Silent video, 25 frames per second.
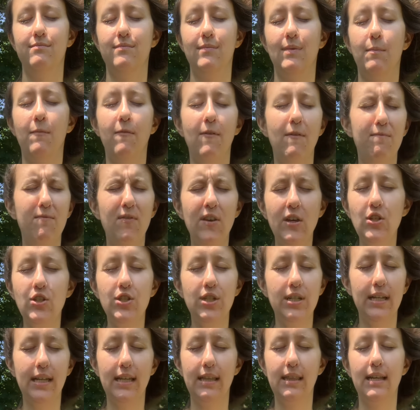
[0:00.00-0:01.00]
I'm
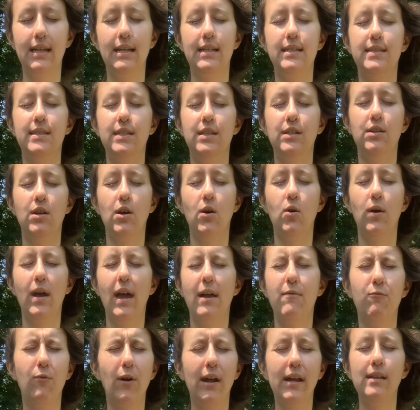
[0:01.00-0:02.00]
envisioning this, you know,
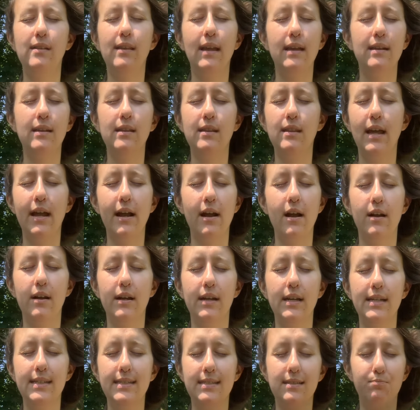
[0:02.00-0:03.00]
and right then and there
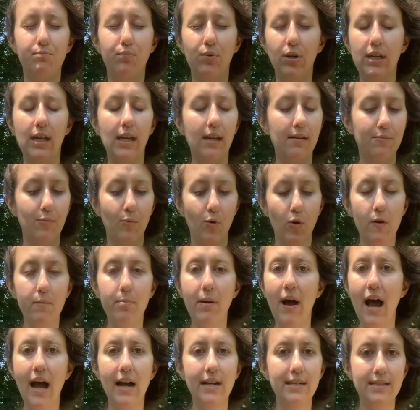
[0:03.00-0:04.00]
is bringing more
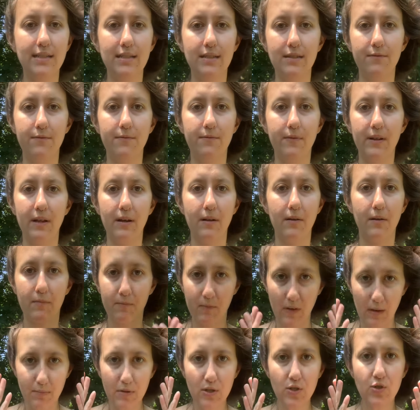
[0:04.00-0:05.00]
positive
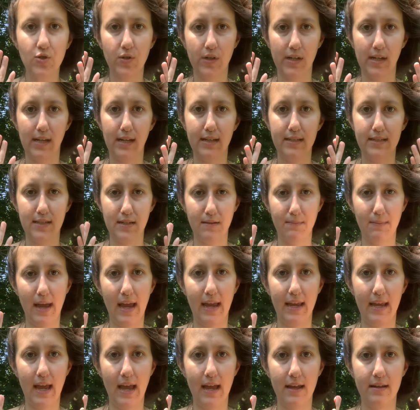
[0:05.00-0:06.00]
imagery into my
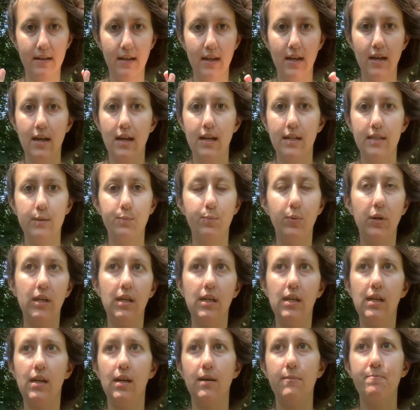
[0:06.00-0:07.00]
head. It's
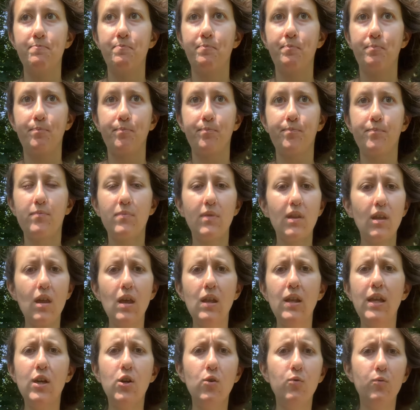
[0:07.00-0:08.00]
bringing
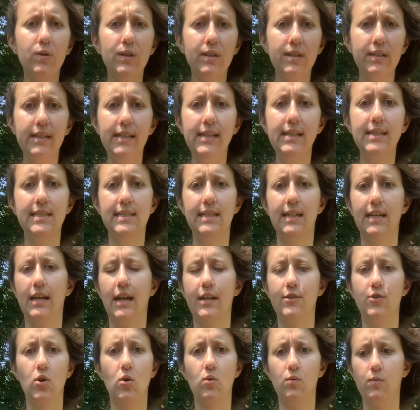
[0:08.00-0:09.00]
like a release, like I
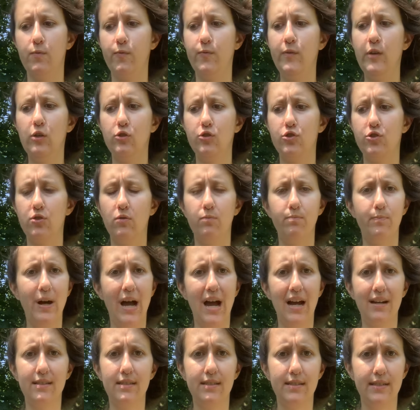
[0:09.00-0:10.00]
don't feel so
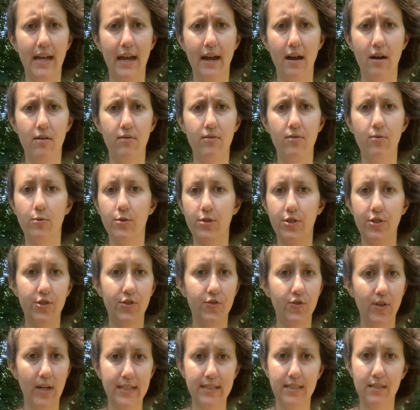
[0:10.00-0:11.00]
bogged down or
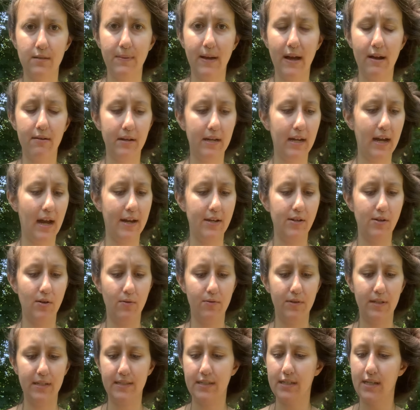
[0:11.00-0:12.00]
stressed about it. I know
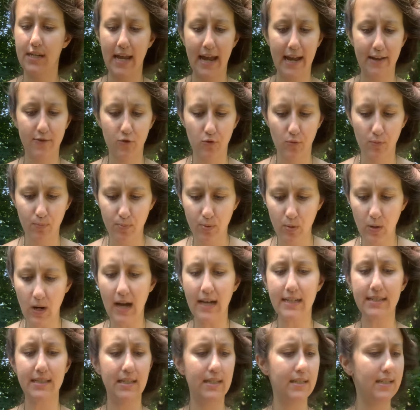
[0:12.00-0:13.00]
that's a natural
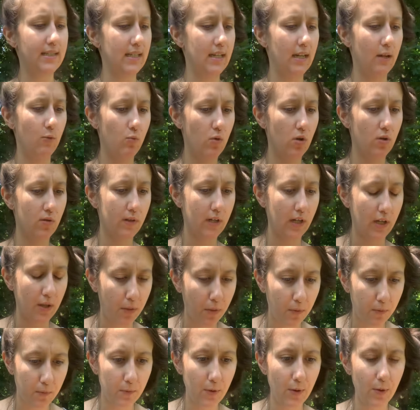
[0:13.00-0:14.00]
process, that I will get
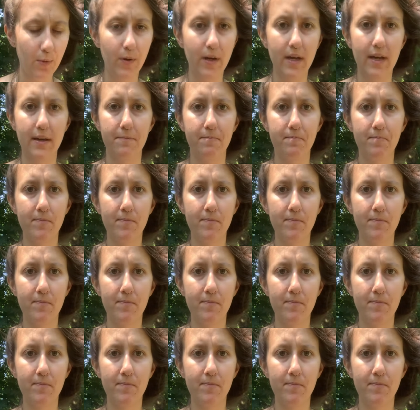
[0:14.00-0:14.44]
through it,